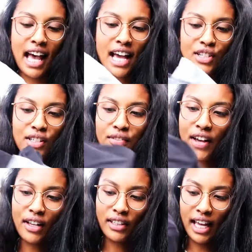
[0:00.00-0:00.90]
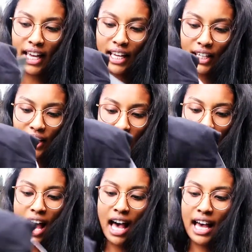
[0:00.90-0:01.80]
I just felt like
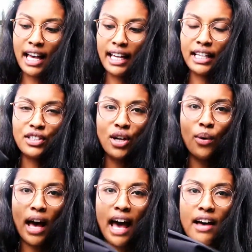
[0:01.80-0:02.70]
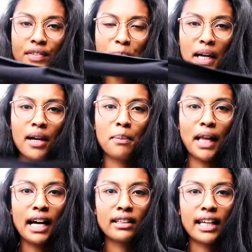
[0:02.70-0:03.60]
I don't have a pair of
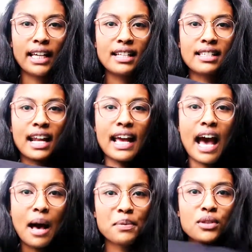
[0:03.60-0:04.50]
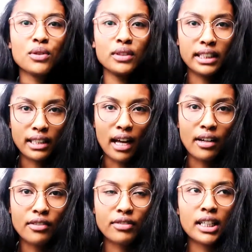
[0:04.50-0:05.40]
black leggings that I absolutely
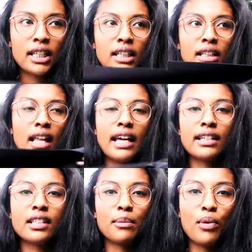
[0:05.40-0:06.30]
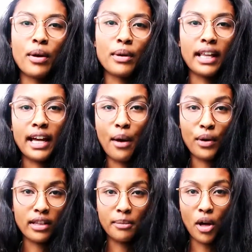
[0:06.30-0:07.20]
love, like to the point where like I
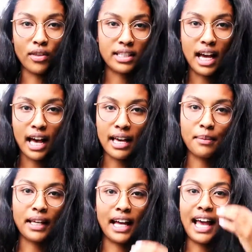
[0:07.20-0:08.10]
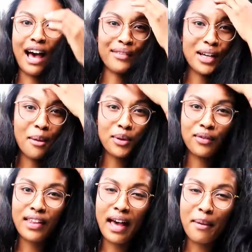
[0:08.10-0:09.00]
wear them all the time. Like I have a couple
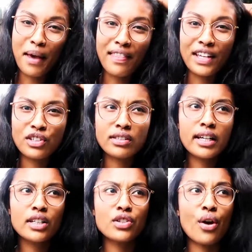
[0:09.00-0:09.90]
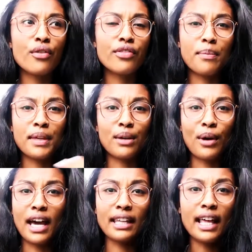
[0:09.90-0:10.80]
of them and they just like don't fit me the
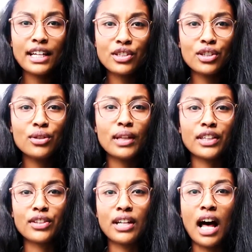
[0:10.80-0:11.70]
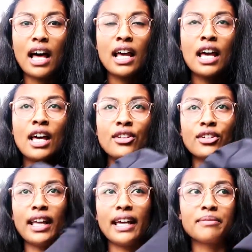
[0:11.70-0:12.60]
way I'd like to. Like they're
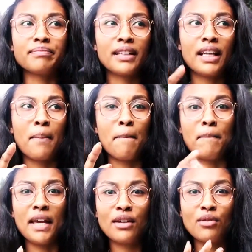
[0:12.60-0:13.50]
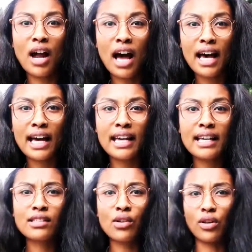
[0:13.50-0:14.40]
like
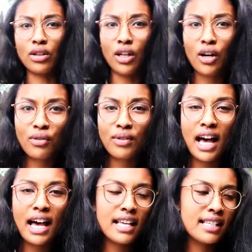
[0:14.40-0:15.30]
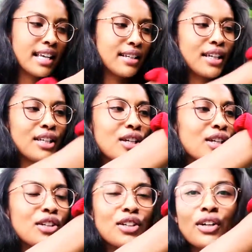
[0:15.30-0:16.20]
mid-rise or low-rise, and
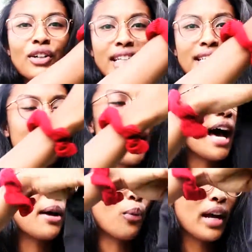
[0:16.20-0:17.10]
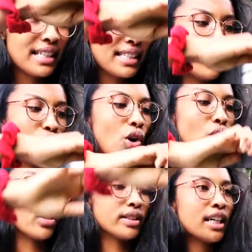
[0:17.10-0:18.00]
your girl needs some high-waisted
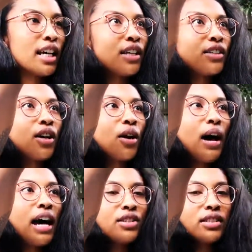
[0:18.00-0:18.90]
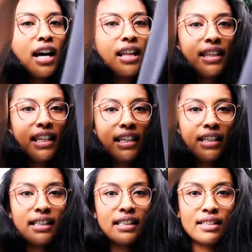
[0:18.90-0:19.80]
jones. So I just got
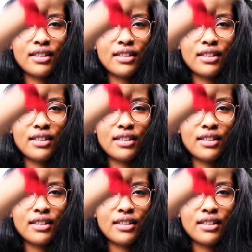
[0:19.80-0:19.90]
these.